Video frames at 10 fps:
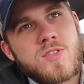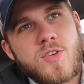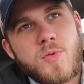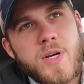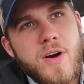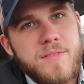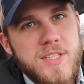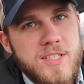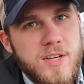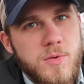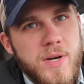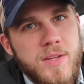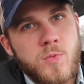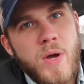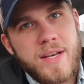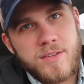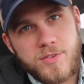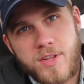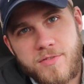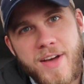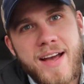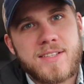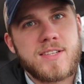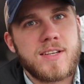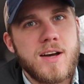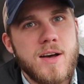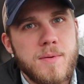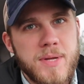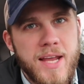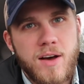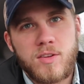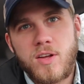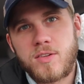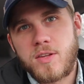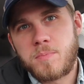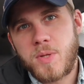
so we don't have to deal with waiting for the facts to come and how long the